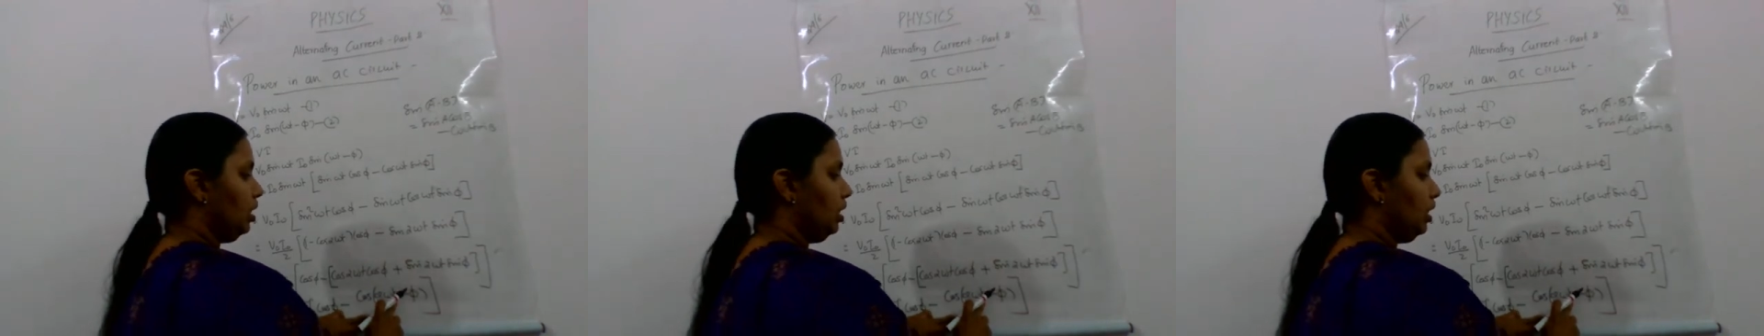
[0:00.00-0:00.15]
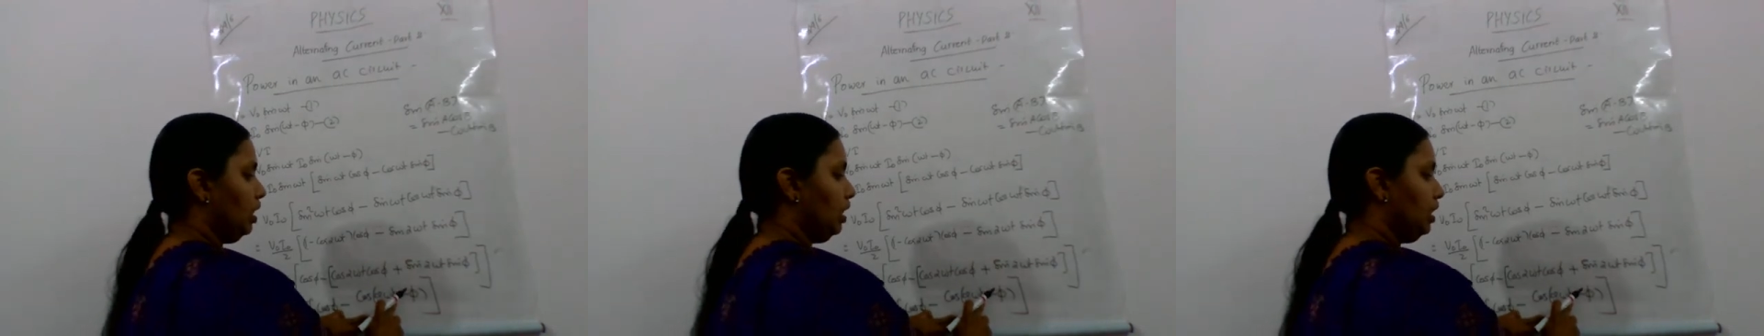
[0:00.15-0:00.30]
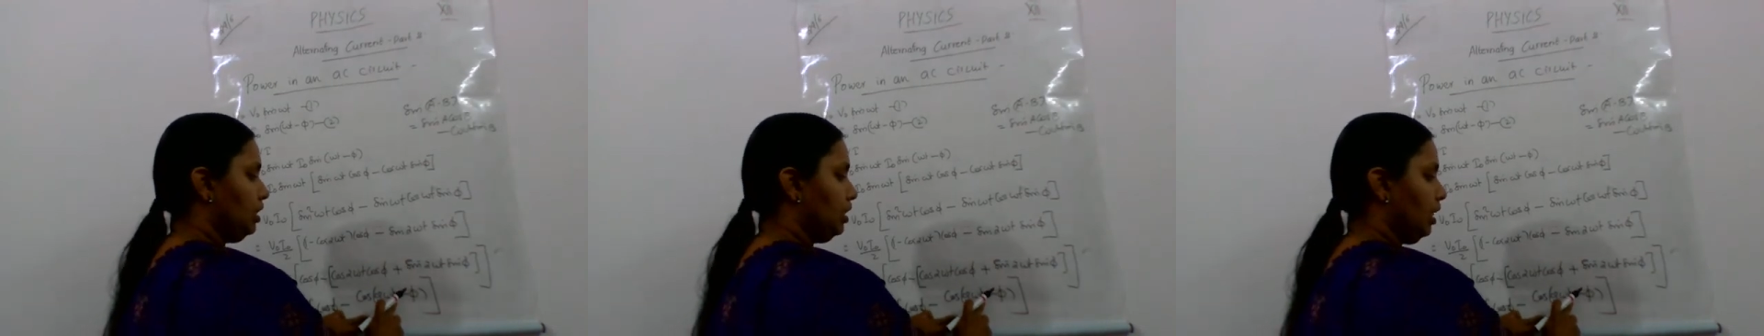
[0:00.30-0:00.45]

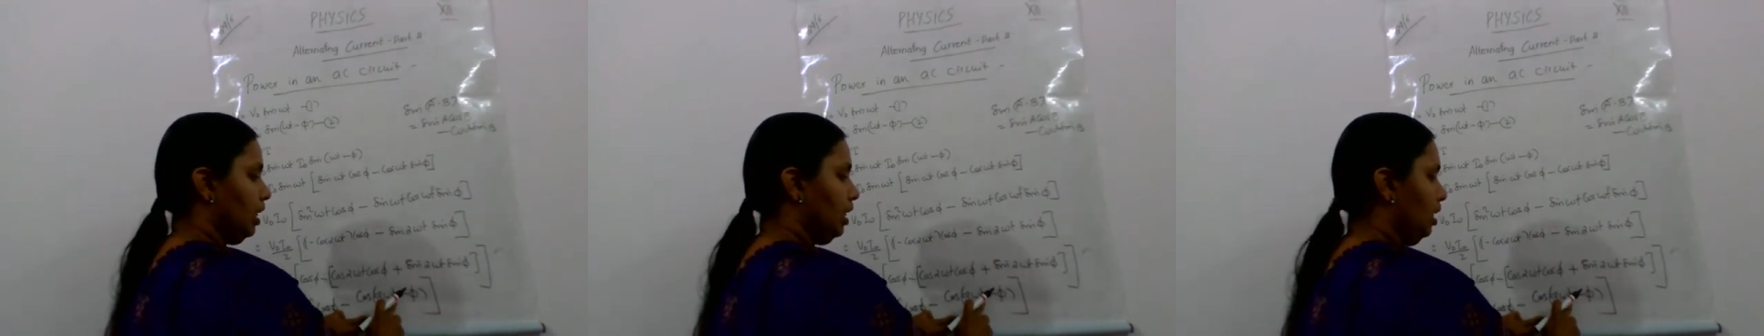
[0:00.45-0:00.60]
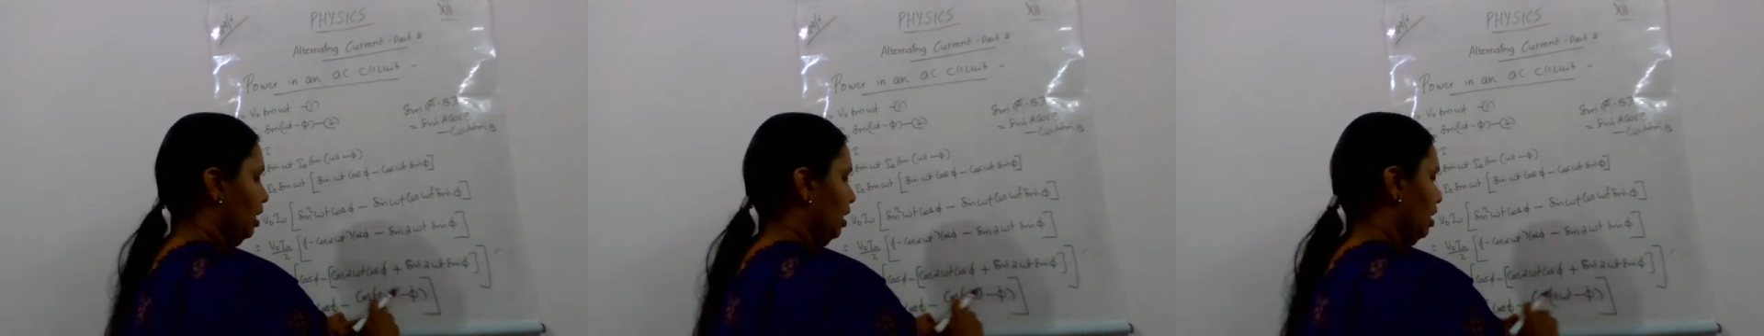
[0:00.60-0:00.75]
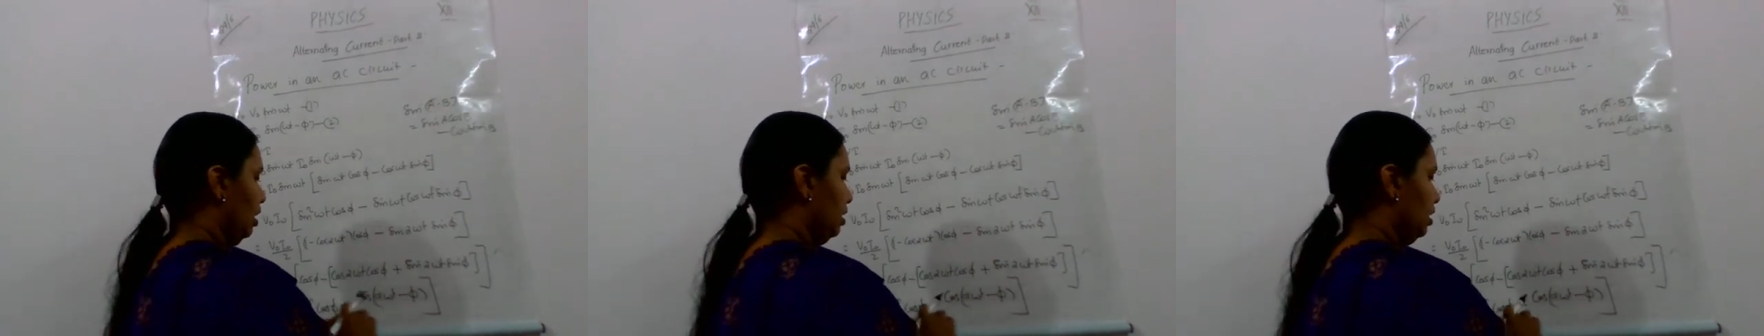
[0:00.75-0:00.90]
there is a,
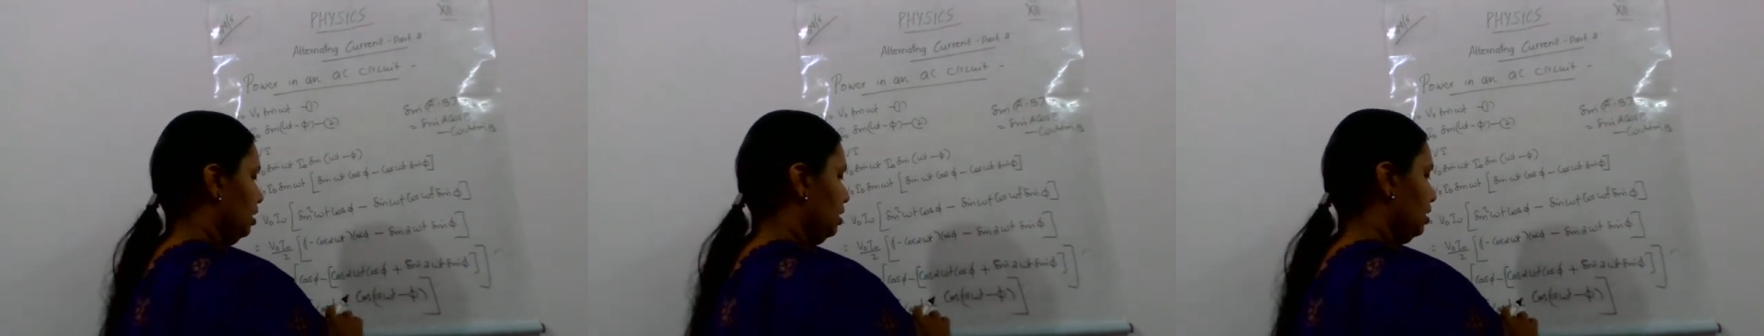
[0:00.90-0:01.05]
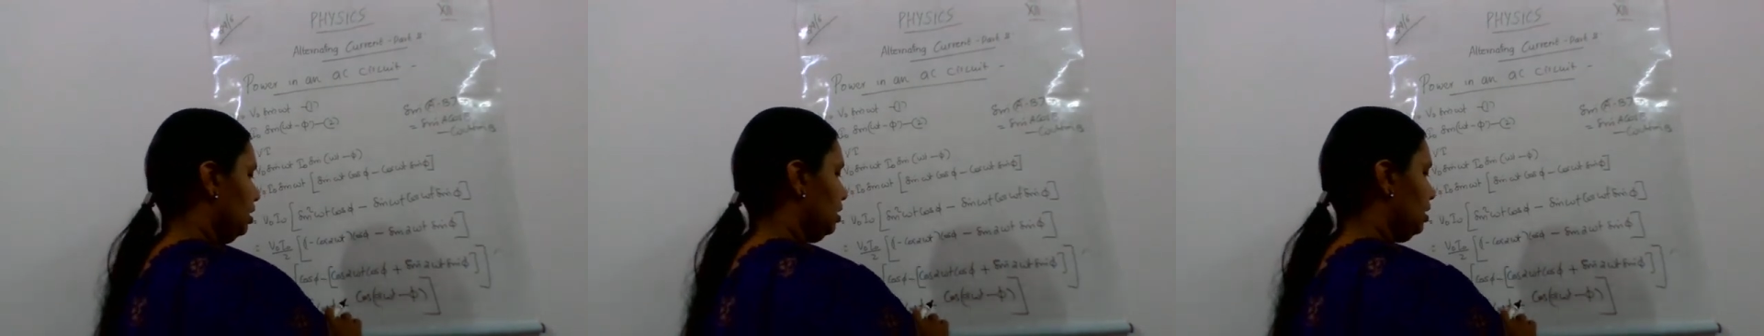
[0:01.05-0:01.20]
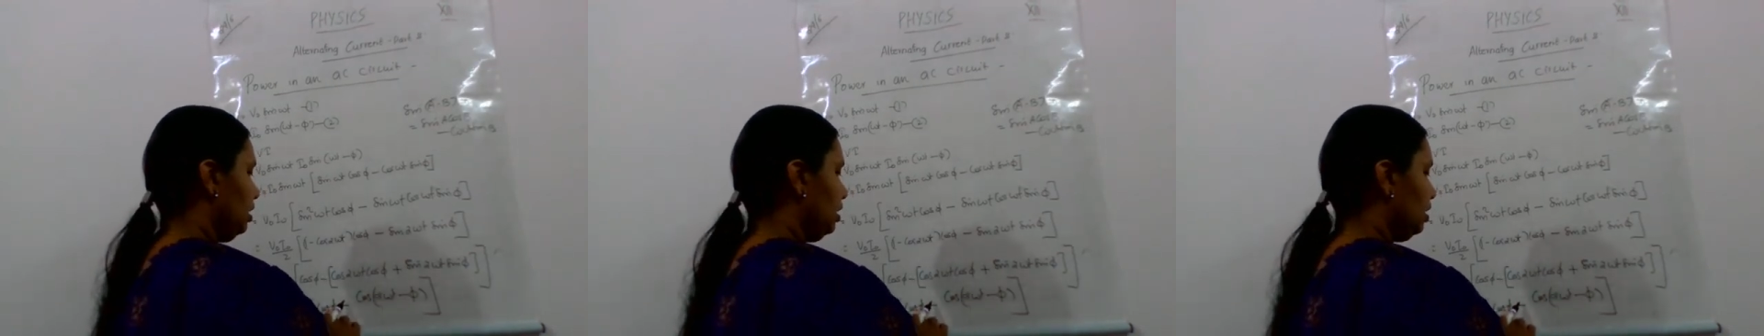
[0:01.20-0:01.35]

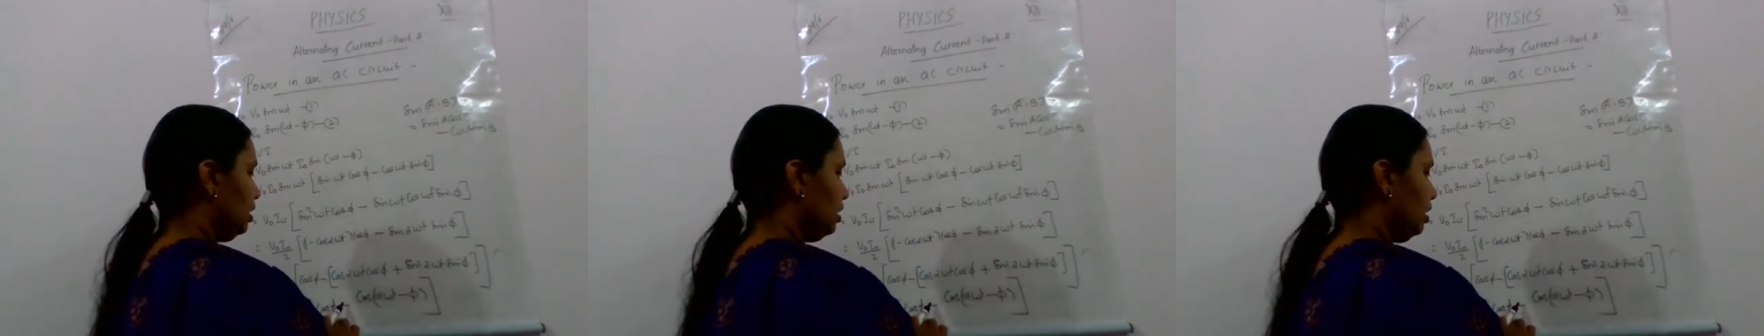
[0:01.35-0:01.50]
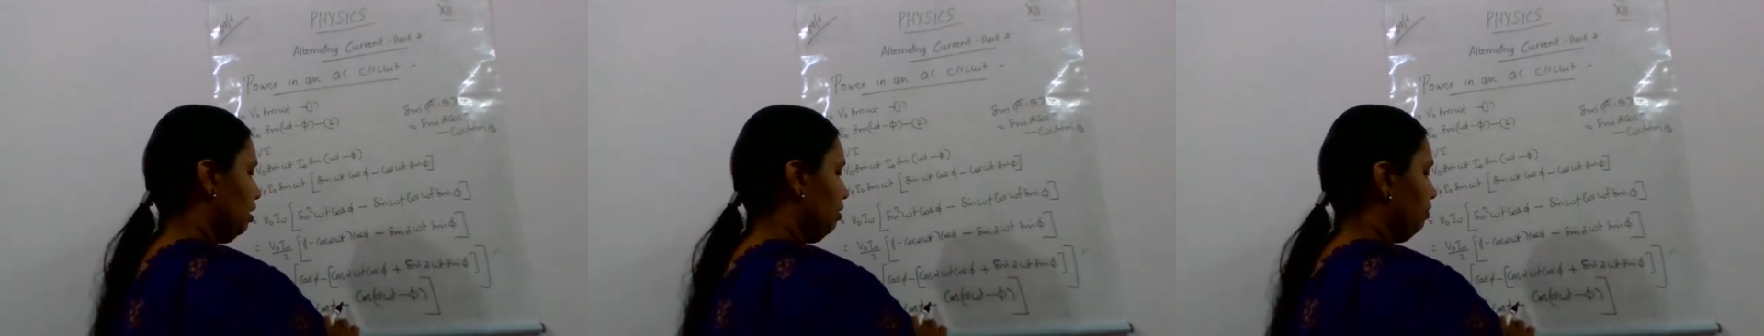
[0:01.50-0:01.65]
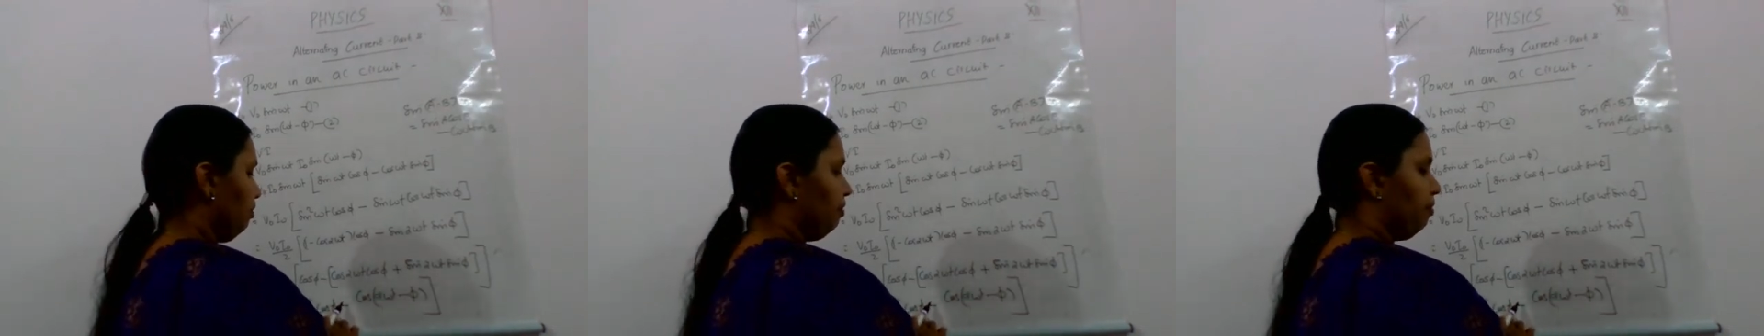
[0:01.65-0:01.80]
this is
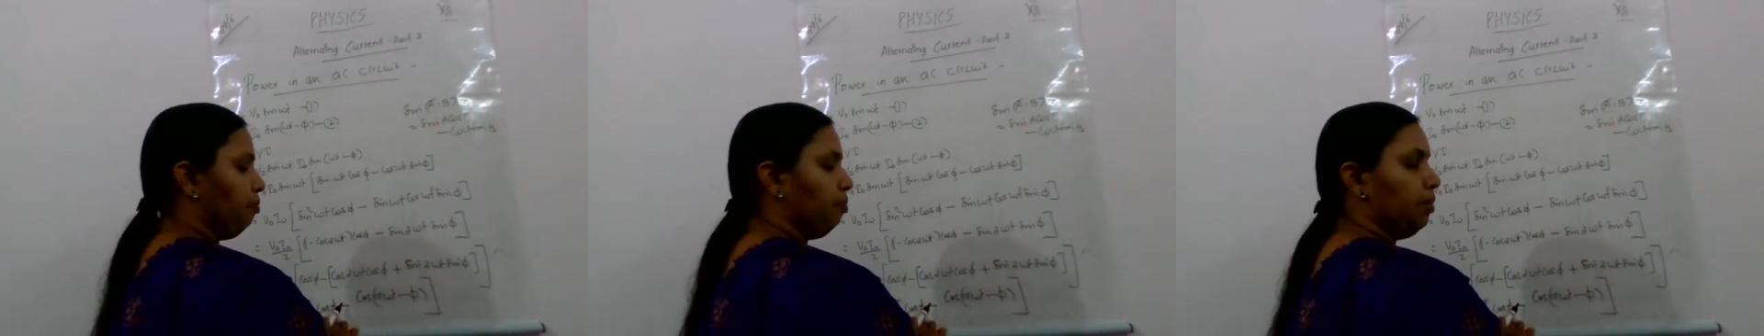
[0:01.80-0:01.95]
the